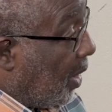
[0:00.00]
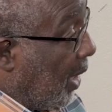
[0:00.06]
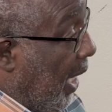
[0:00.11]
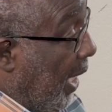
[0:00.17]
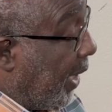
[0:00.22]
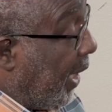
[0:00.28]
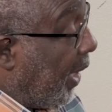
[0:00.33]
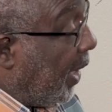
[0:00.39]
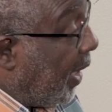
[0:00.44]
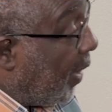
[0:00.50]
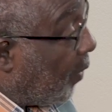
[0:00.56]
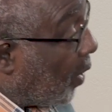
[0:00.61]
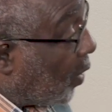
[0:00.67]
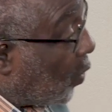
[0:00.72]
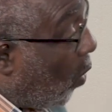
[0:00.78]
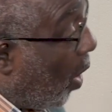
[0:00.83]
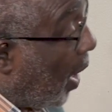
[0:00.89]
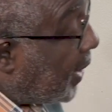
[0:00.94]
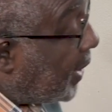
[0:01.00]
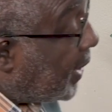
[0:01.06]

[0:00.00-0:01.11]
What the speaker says: I think there was one